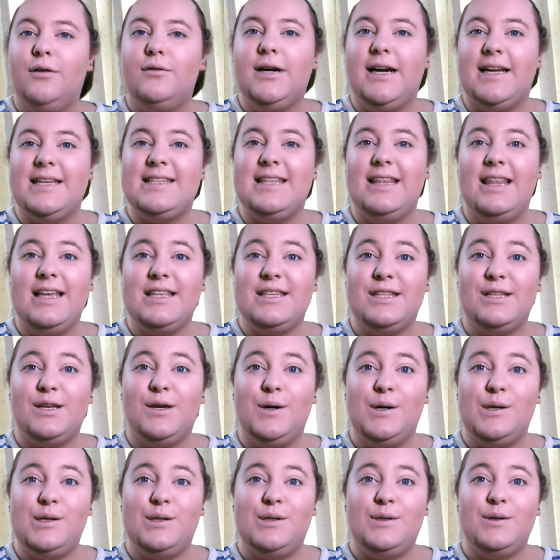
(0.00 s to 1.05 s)
Right, so that's the
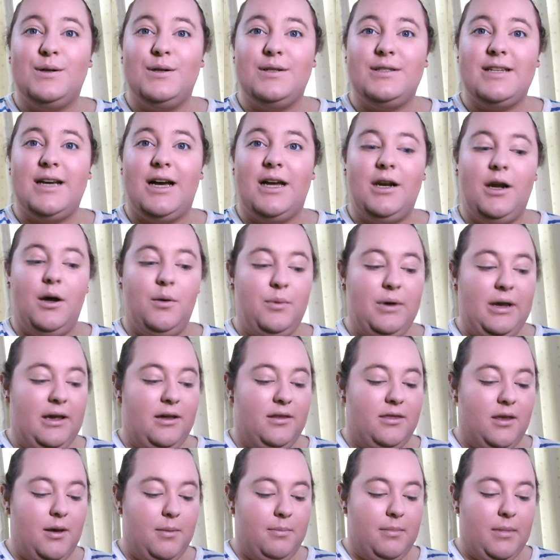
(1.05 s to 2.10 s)
contour done
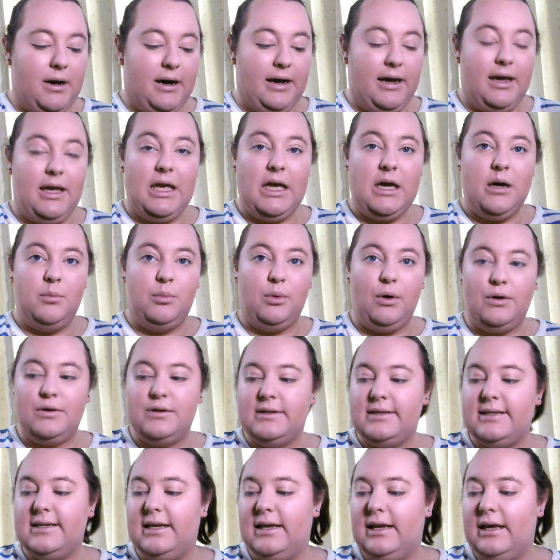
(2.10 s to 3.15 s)
with my
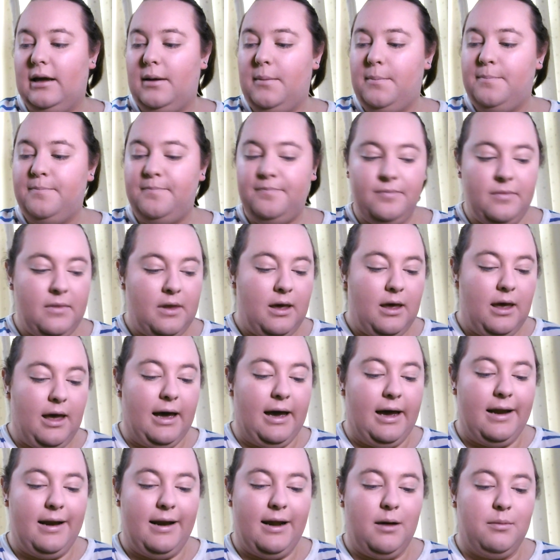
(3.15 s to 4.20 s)
bronzer here,
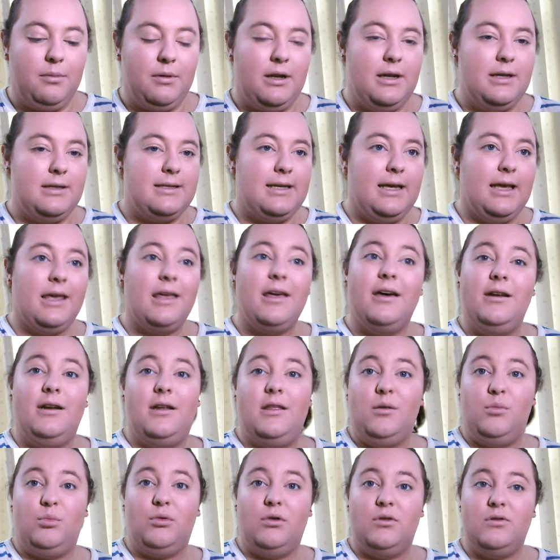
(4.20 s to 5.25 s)
and now I'm going to take
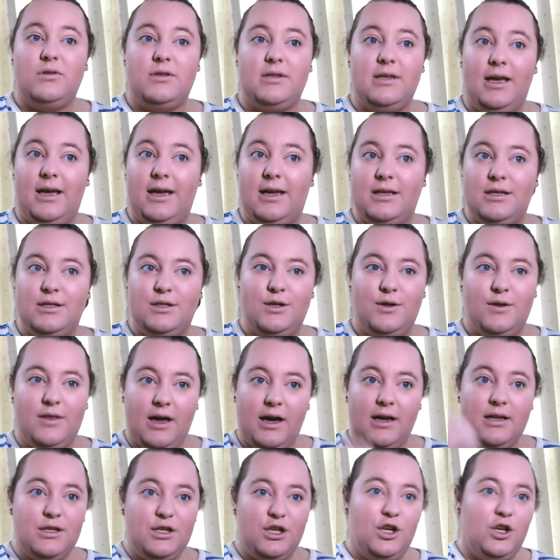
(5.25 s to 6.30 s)
another bronzer and do
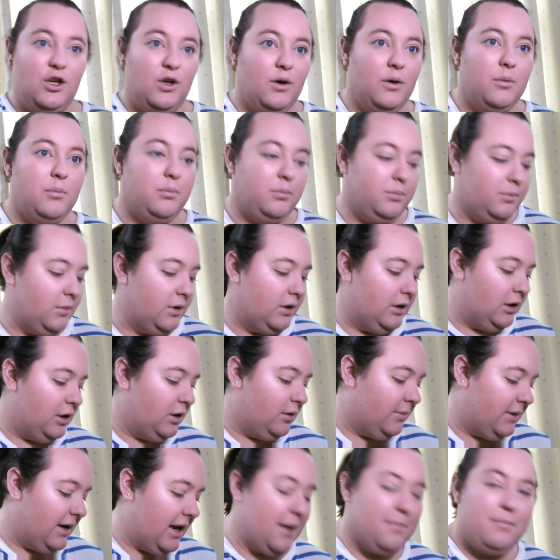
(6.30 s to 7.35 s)
that to
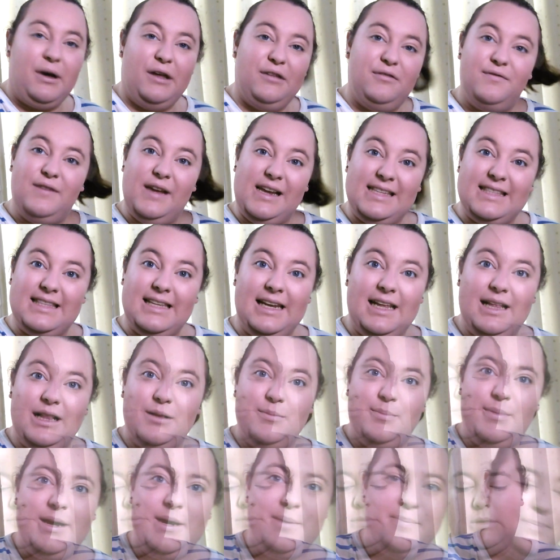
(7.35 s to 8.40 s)
illuminate my face a little
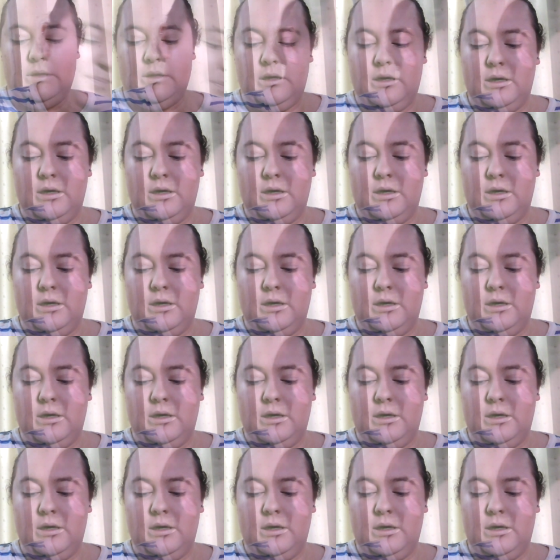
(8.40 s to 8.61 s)
bit.